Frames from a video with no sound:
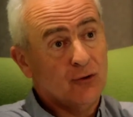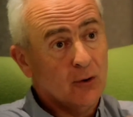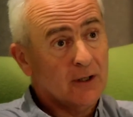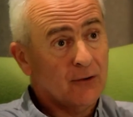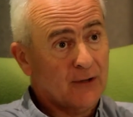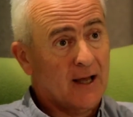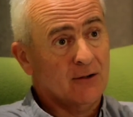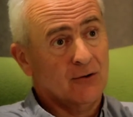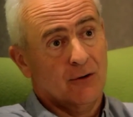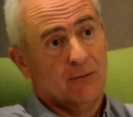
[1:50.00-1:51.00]
Julian
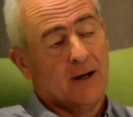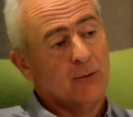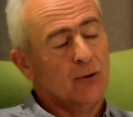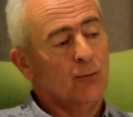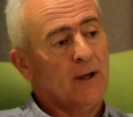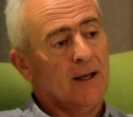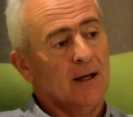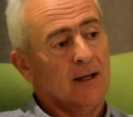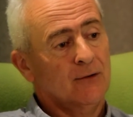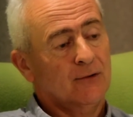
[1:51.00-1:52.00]
Assange, the founder of
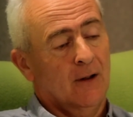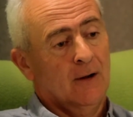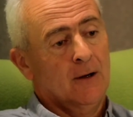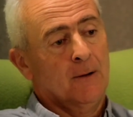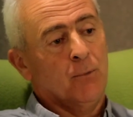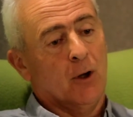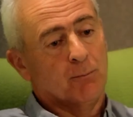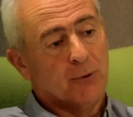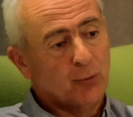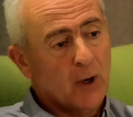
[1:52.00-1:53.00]
Wikileaks,
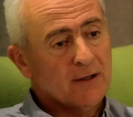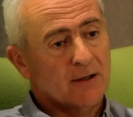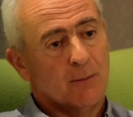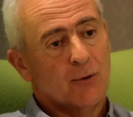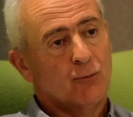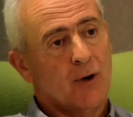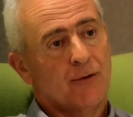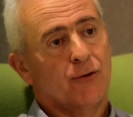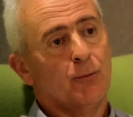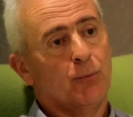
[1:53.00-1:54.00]
and persuaded him that
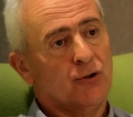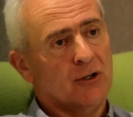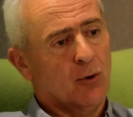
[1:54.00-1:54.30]
rather than putting